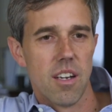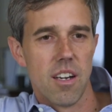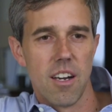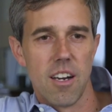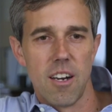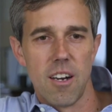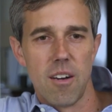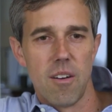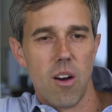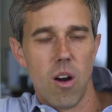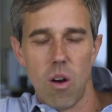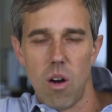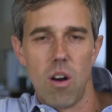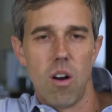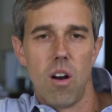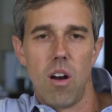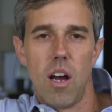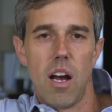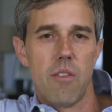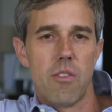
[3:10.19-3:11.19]

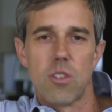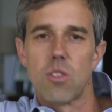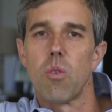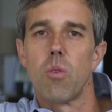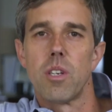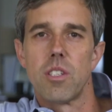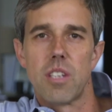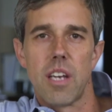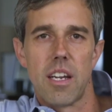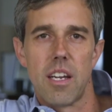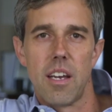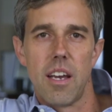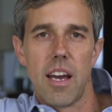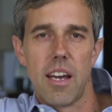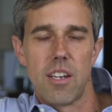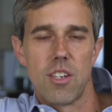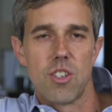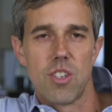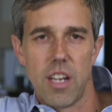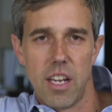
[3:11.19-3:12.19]
haven't always
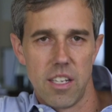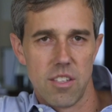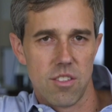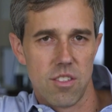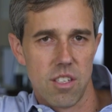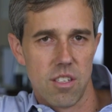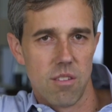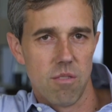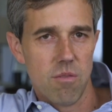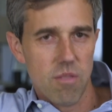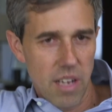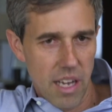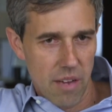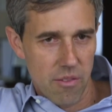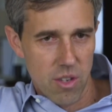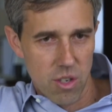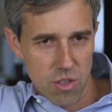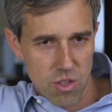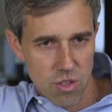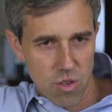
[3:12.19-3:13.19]
had a chance to
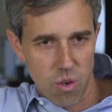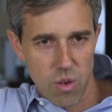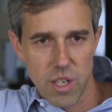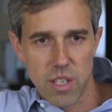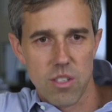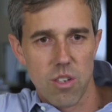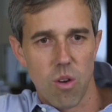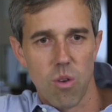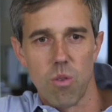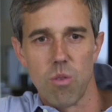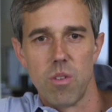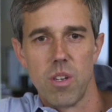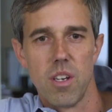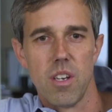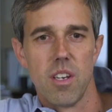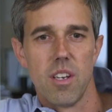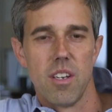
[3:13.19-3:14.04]
have their story told.